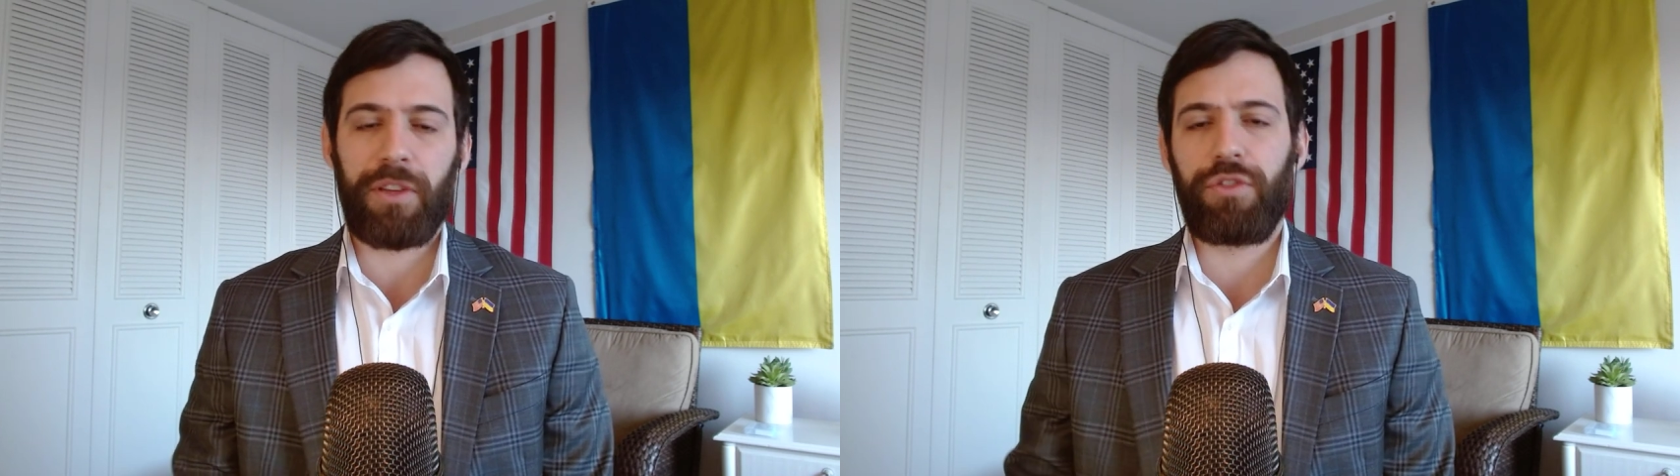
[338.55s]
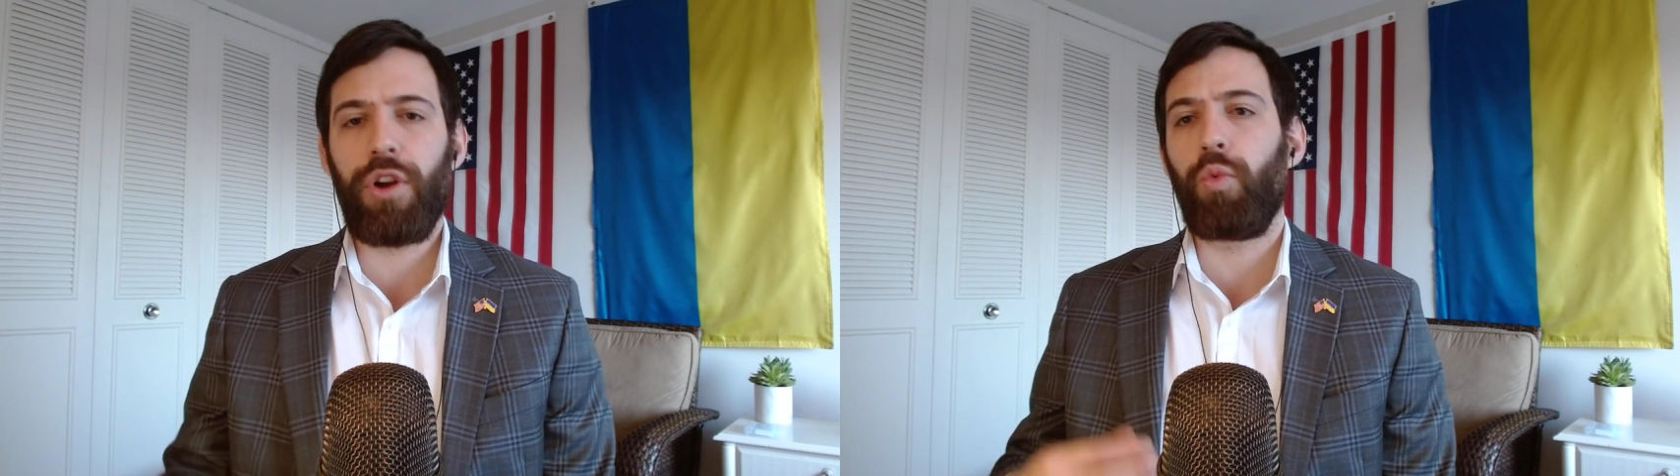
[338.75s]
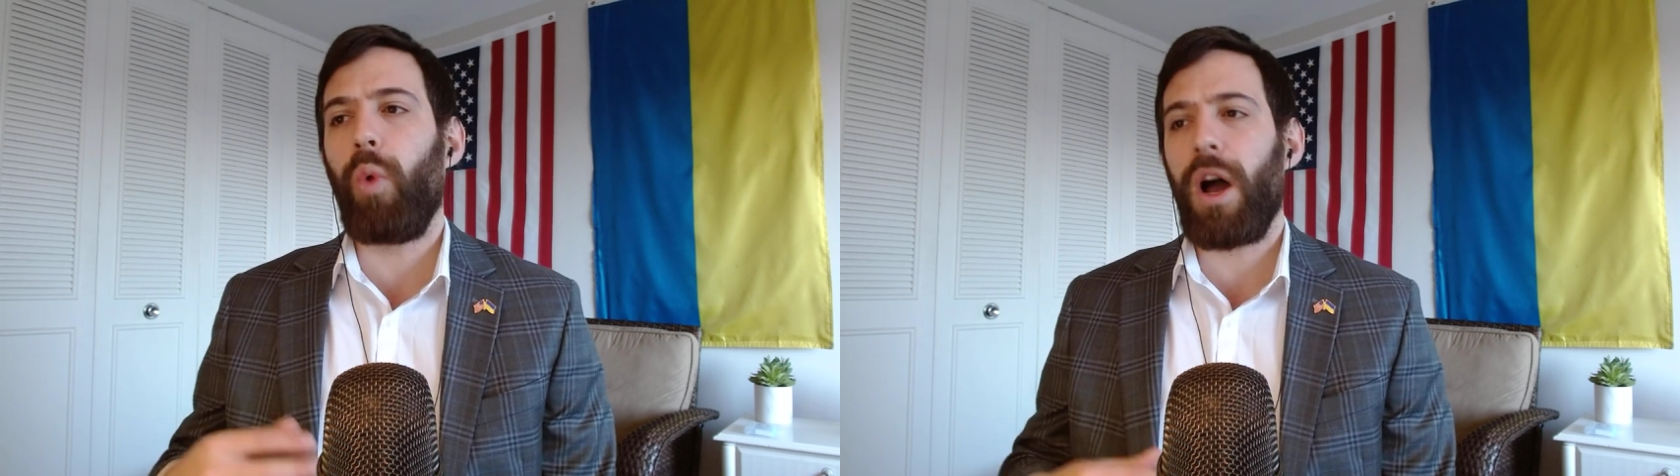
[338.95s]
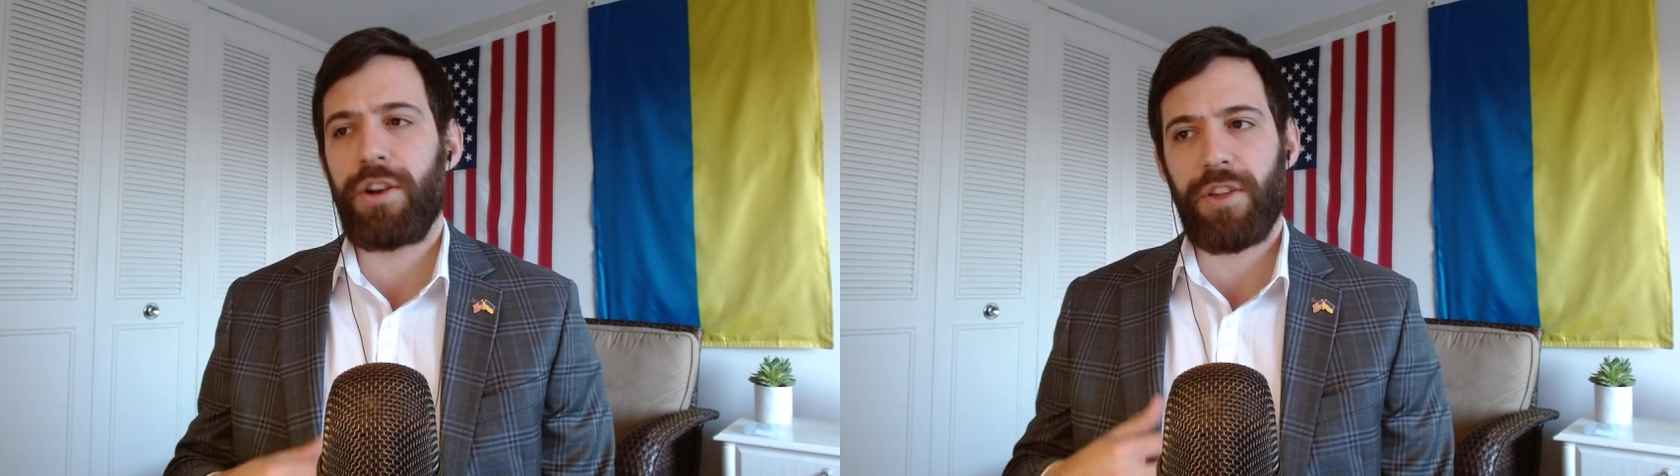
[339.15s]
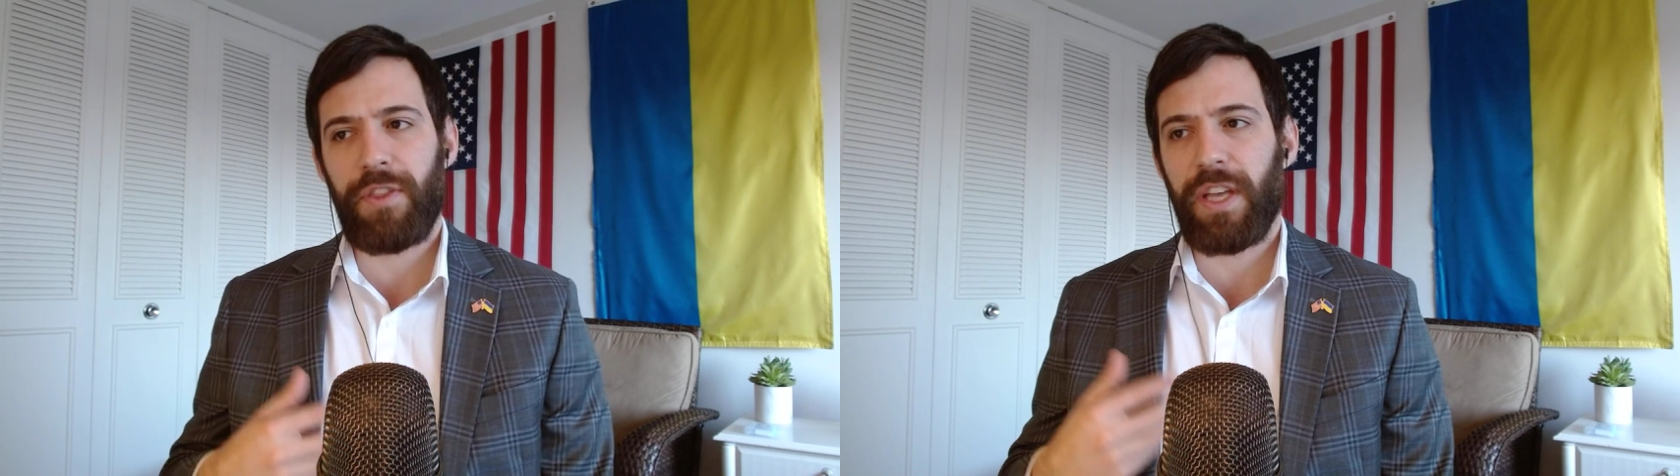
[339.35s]
It's no
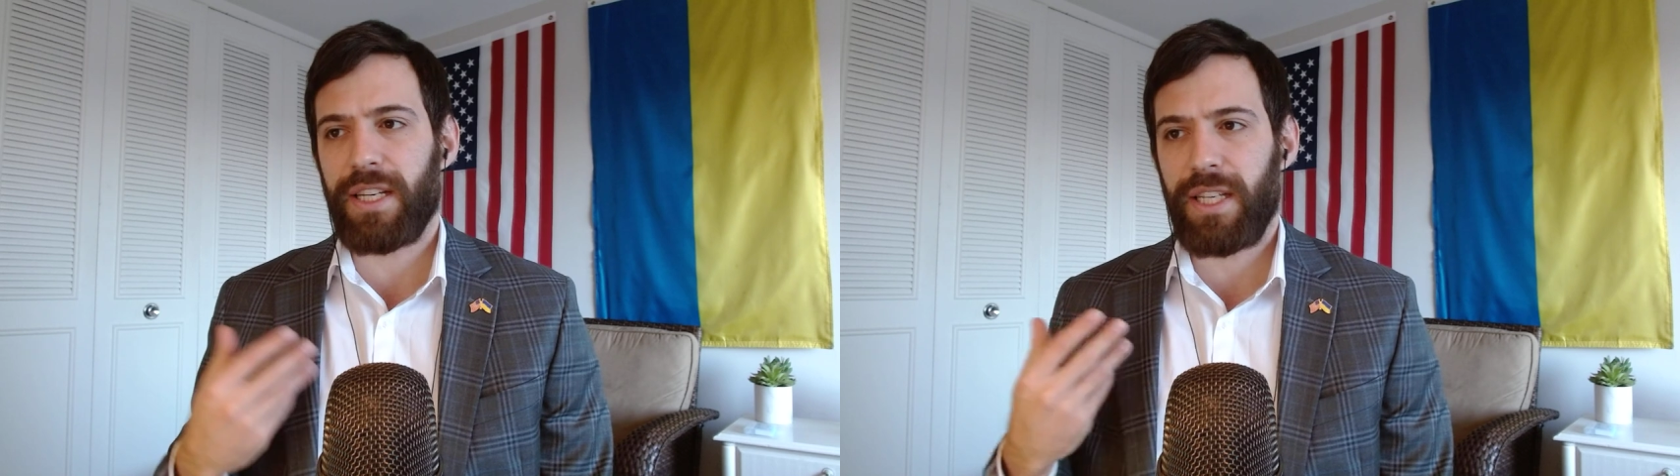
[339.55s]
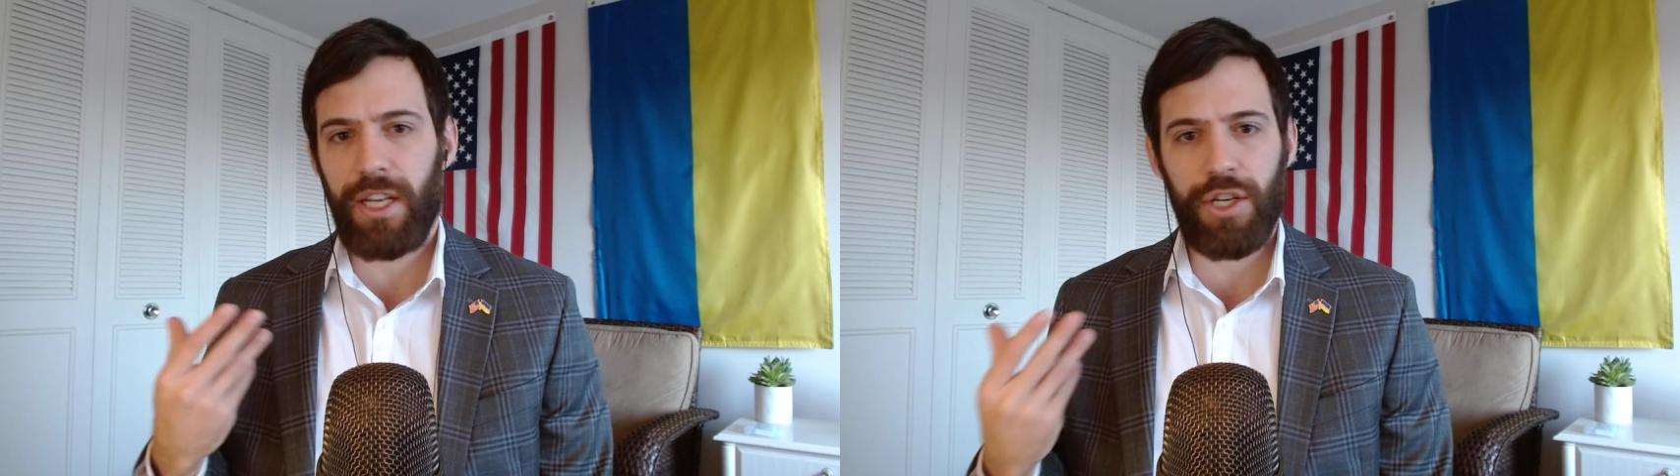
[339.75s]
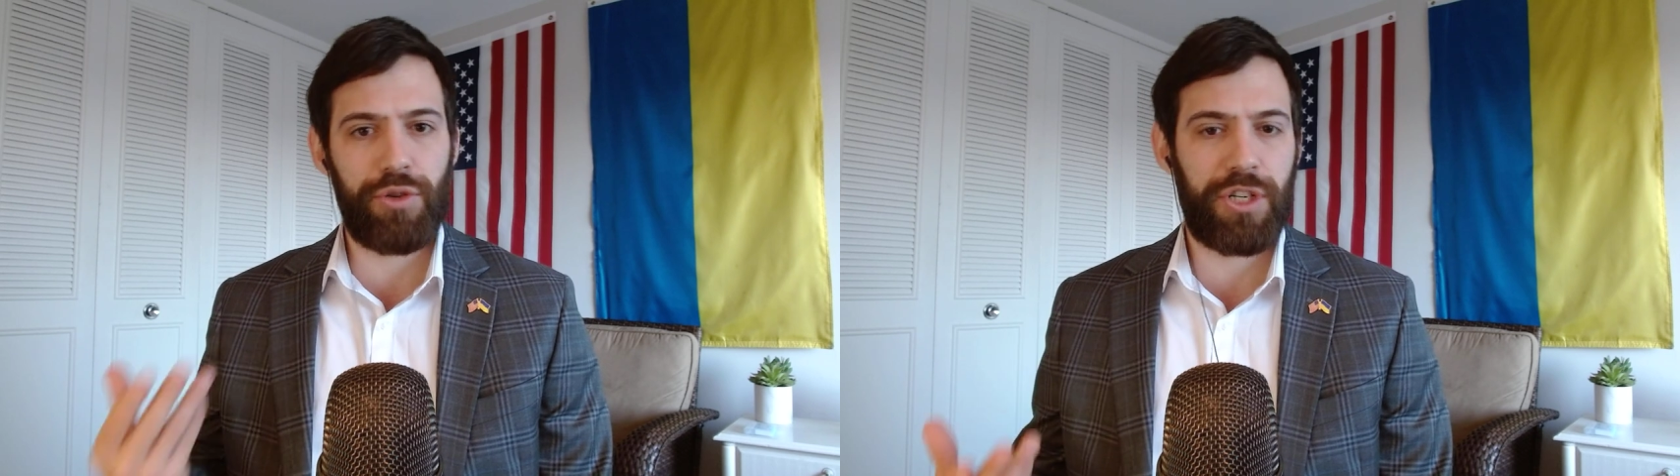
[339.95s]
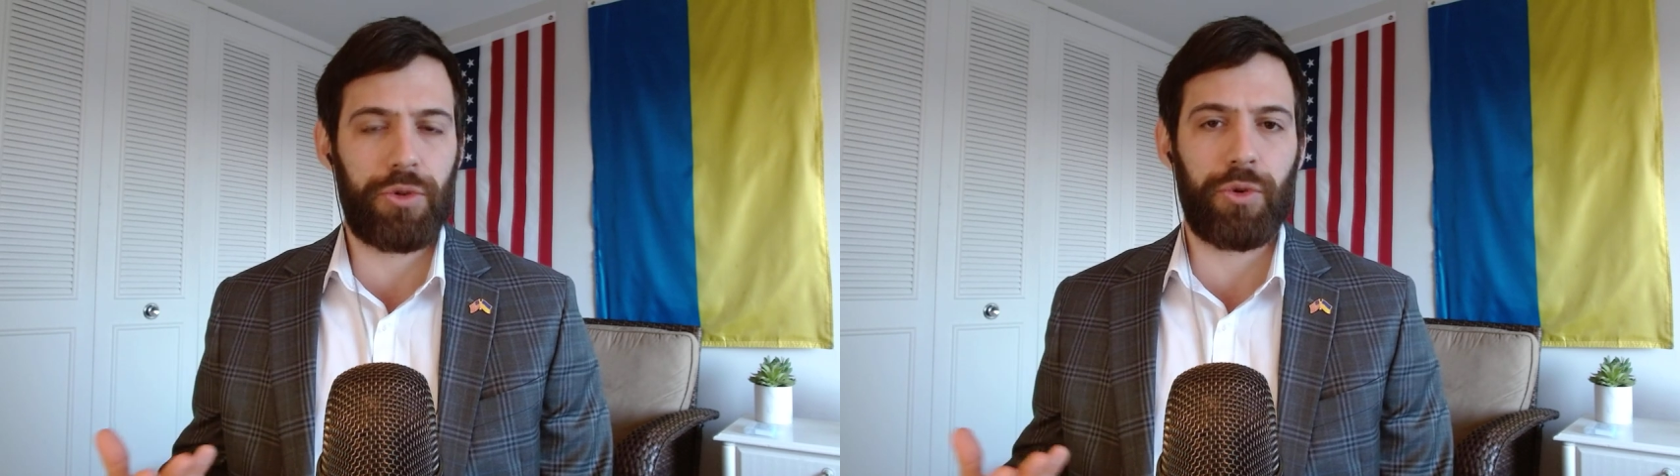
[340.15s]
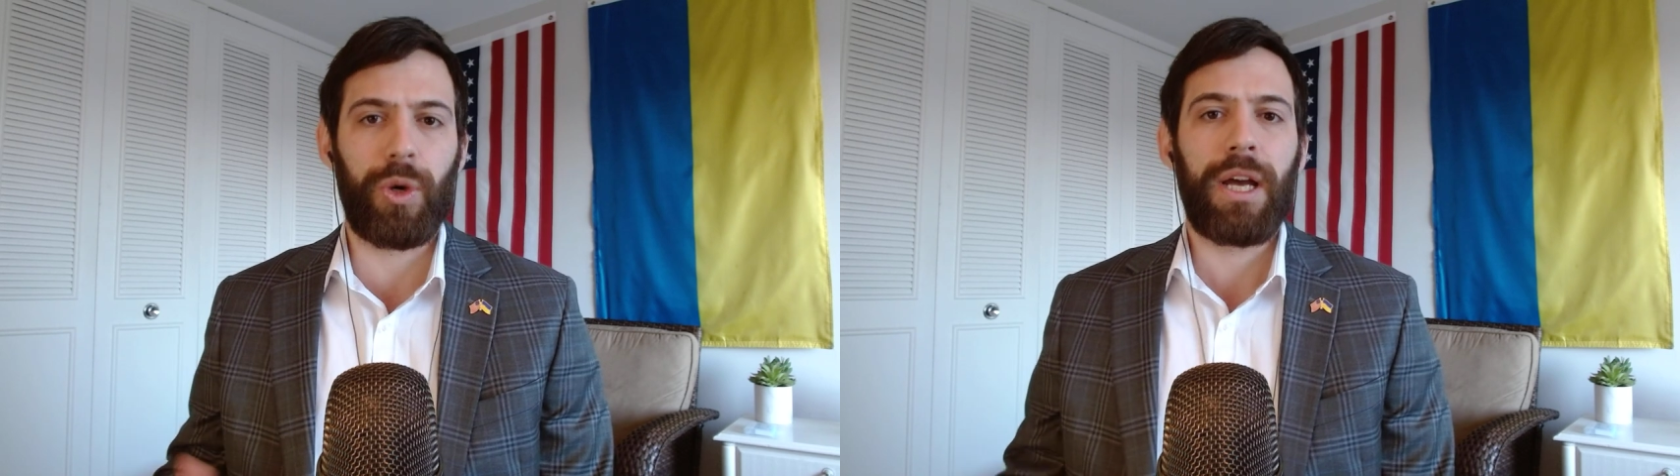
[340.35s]
wonder that they continue
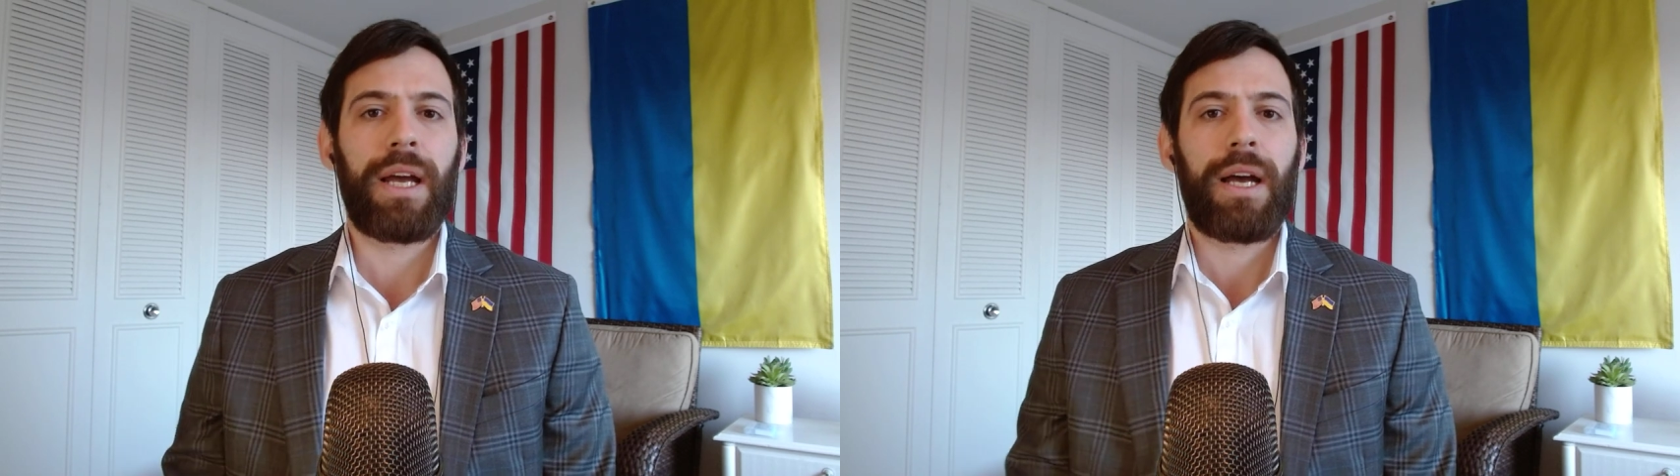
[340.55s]
to